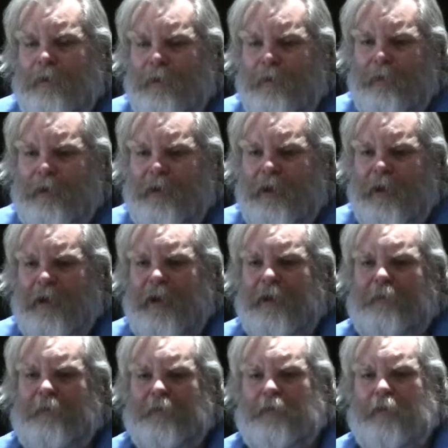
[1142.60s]
are Indiana
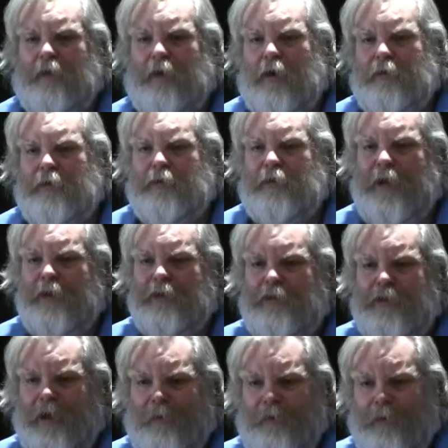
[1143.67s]
AIDS Fund is the largest AIDS
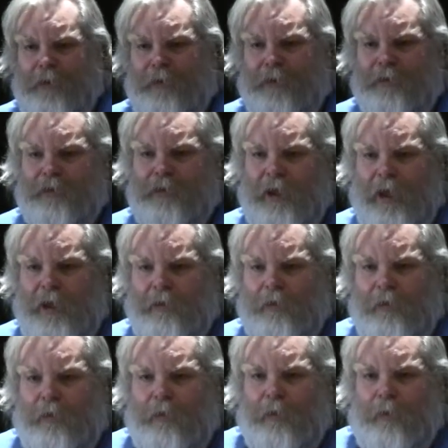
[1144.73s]
charity in our state.
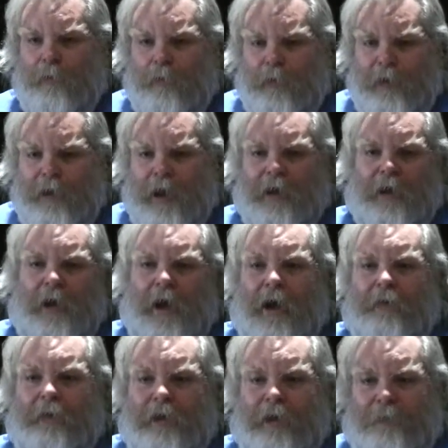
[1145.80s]
We're not
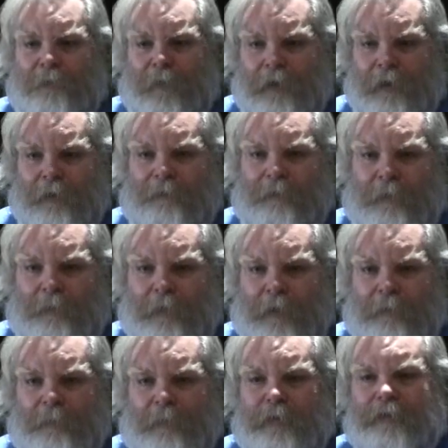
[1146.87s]
allowed to get funding from
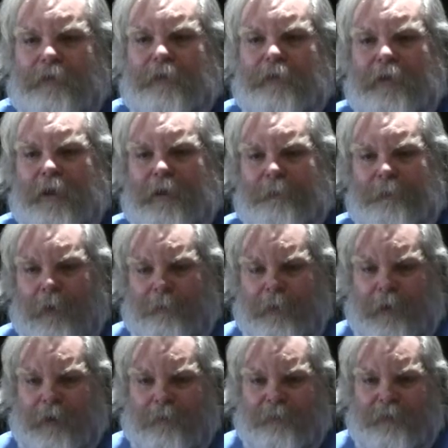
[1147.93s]
them because the State
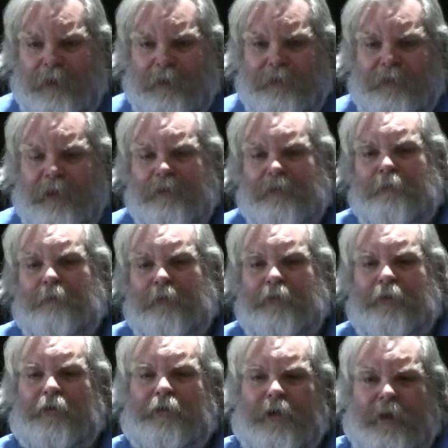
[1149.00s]
Department of Health says that
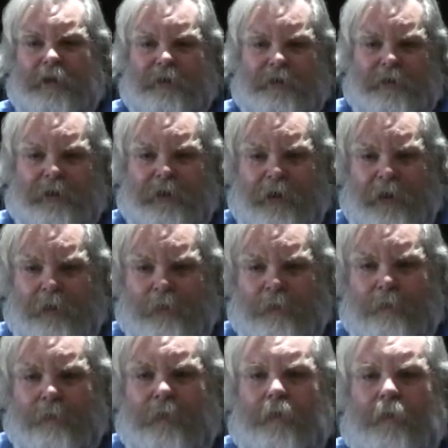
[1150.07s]
syringe exchange is illegal.